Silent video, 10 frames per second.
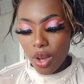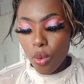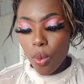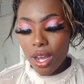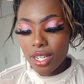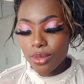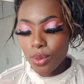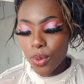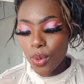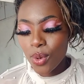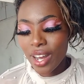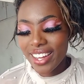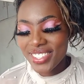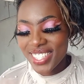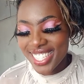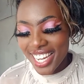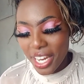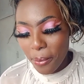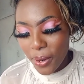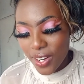What was an
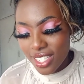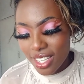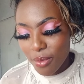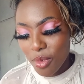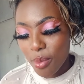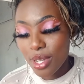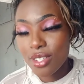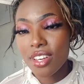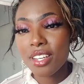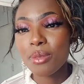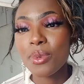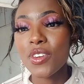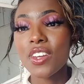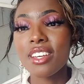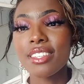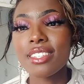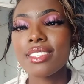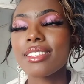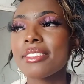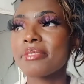embarrassing moment you experienced?
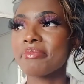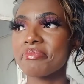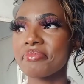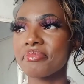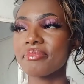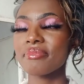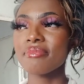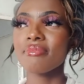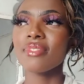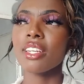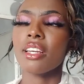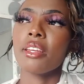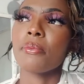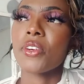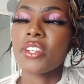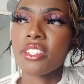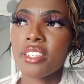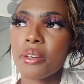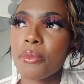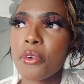An
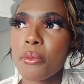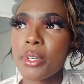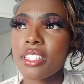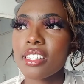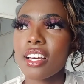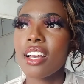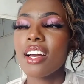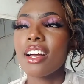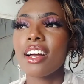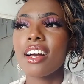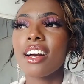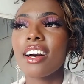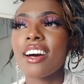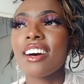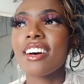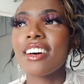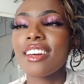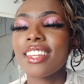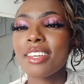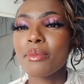embarrassing moment.
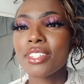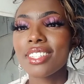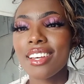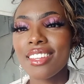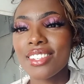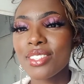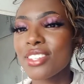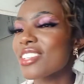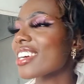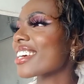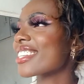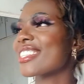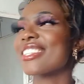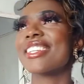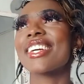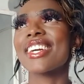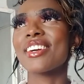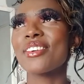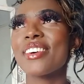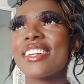Let me share this with you guys today.
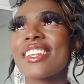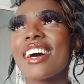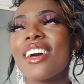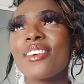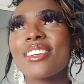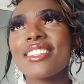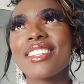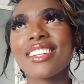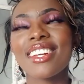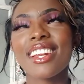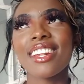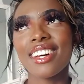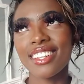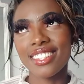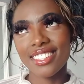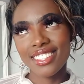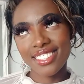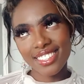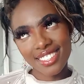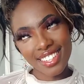When I was in class
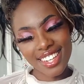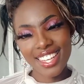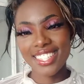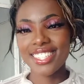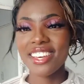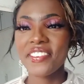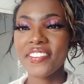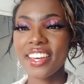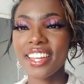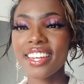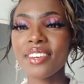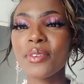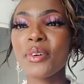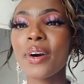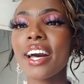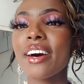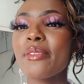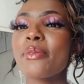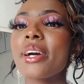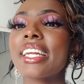7, we
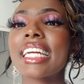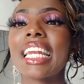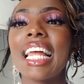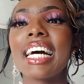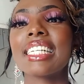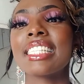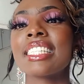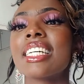were in class